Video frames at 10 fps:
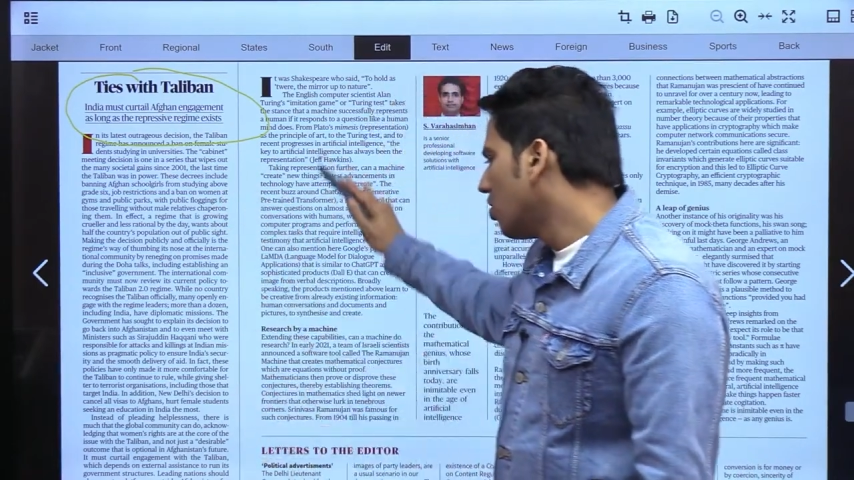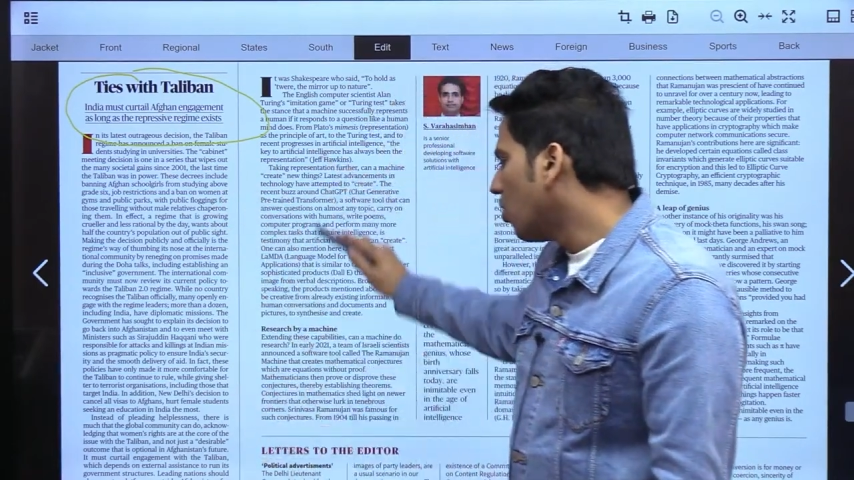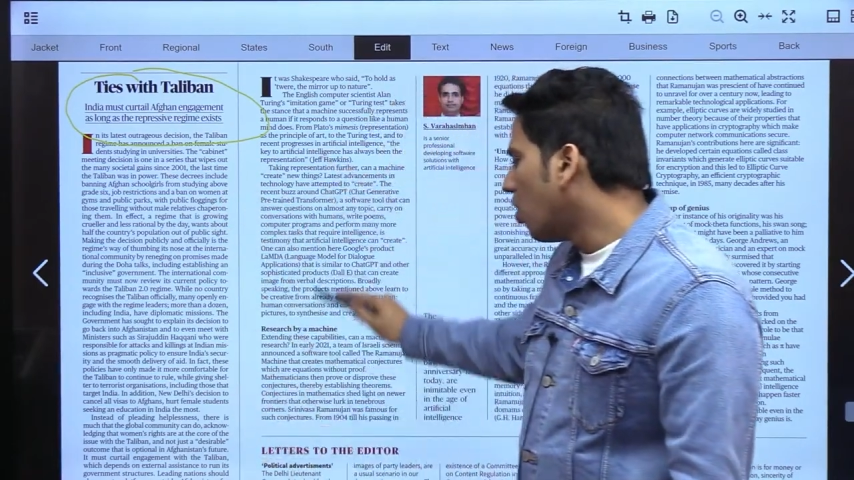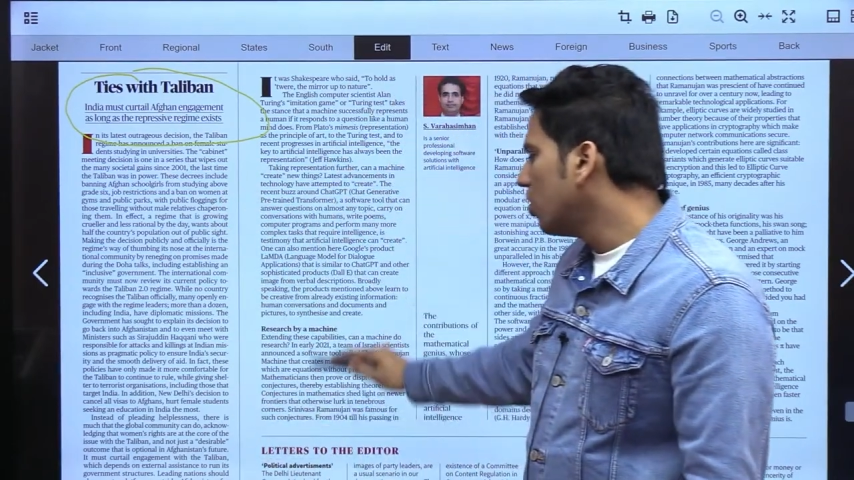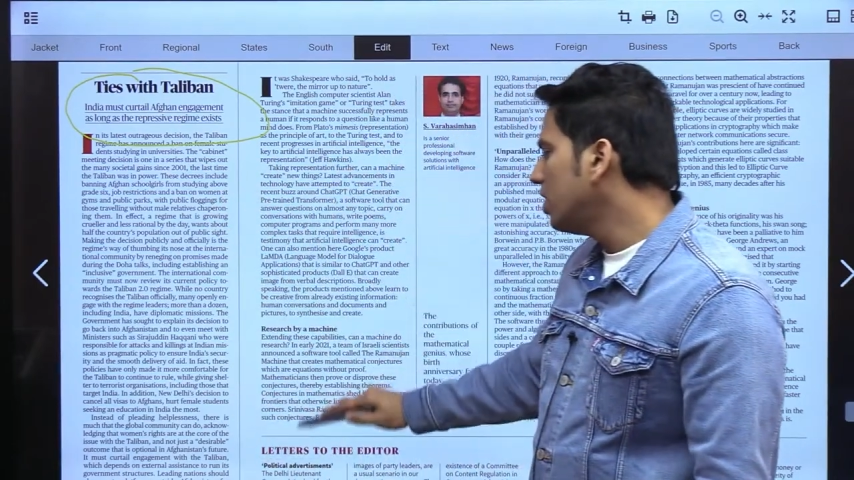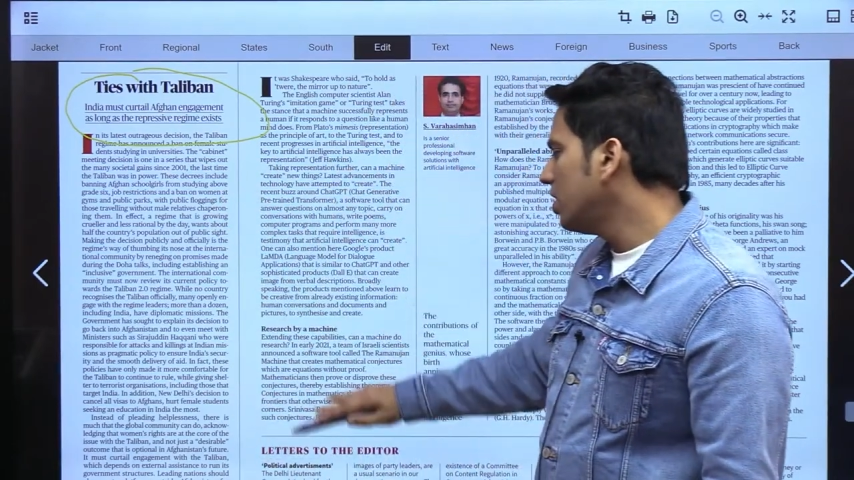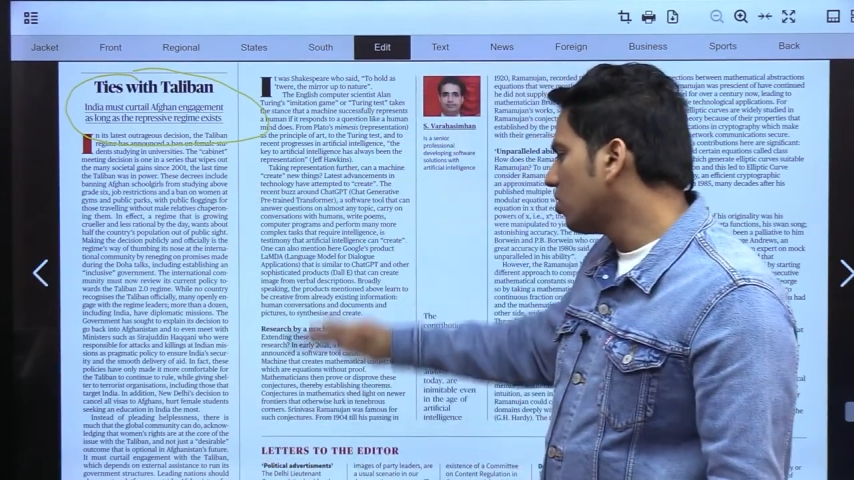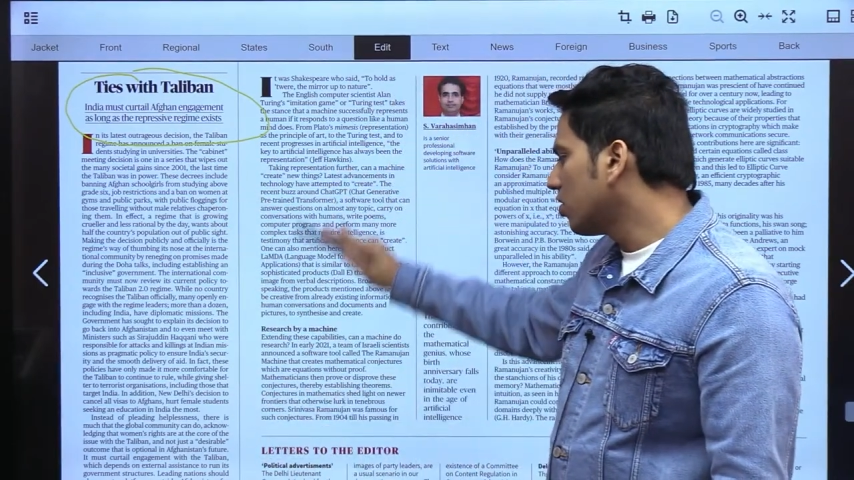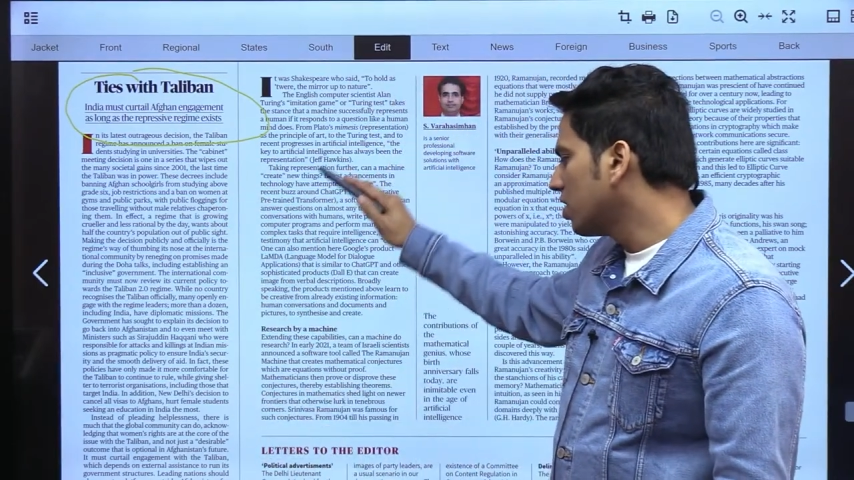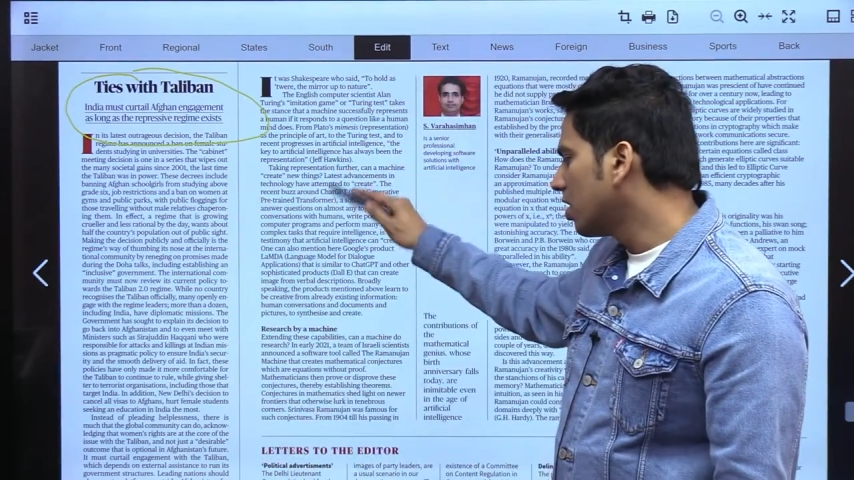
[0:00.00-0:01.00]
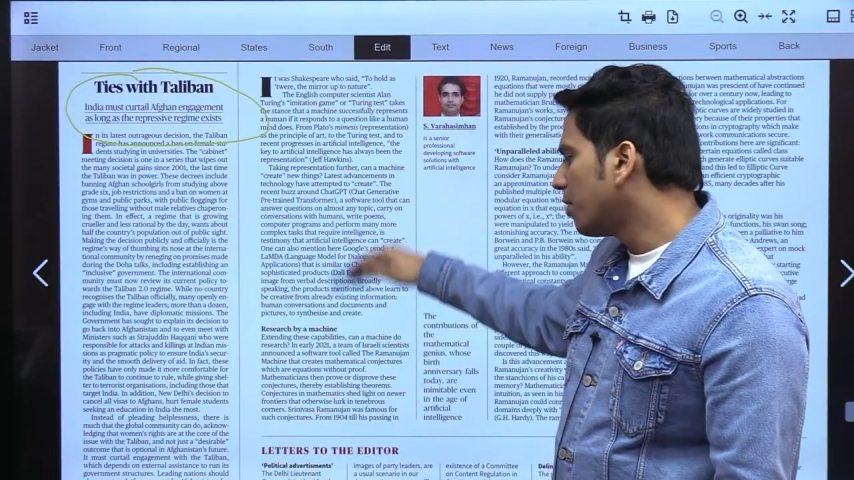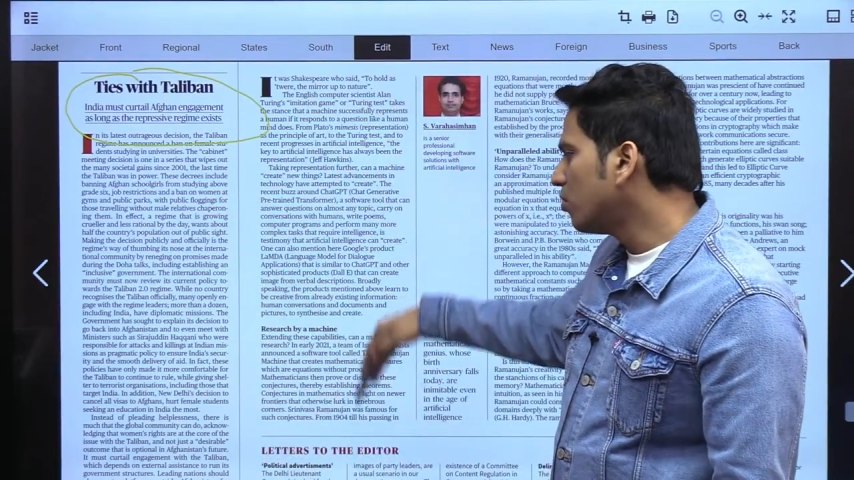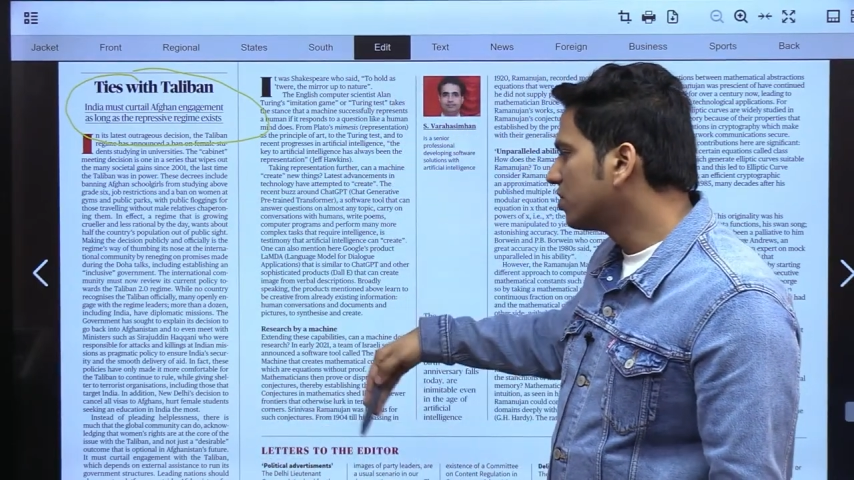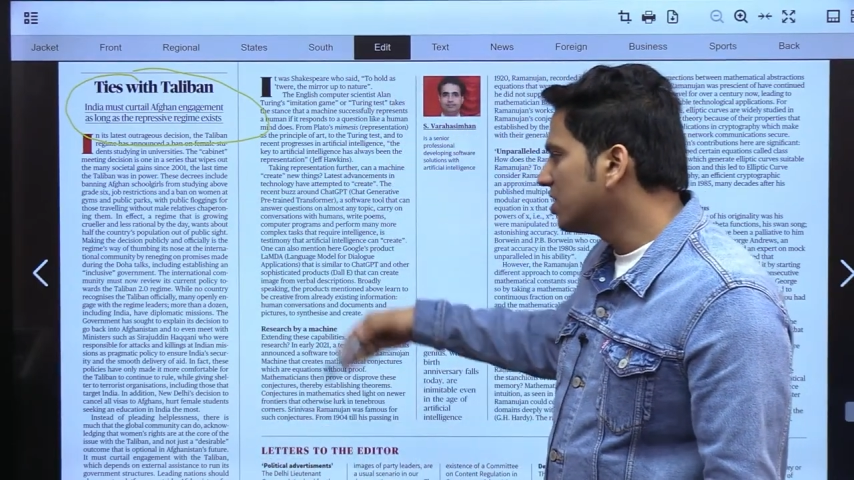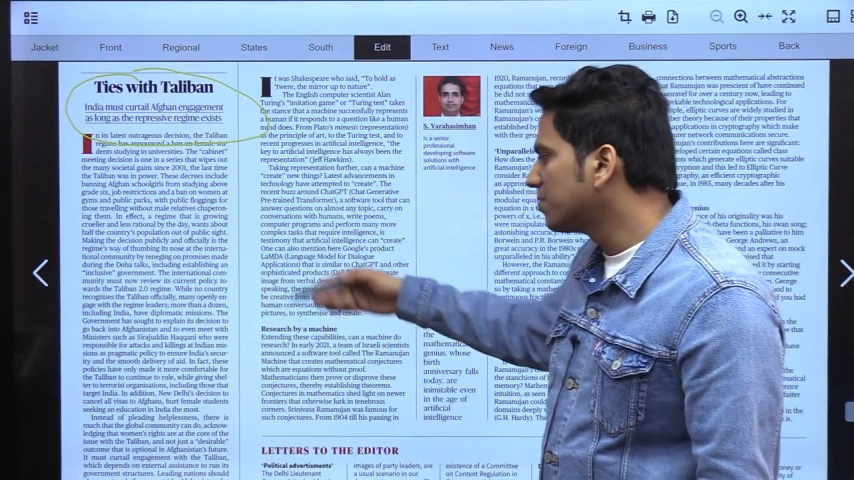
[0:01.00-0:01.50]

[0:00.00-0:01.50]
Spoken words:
only talking about this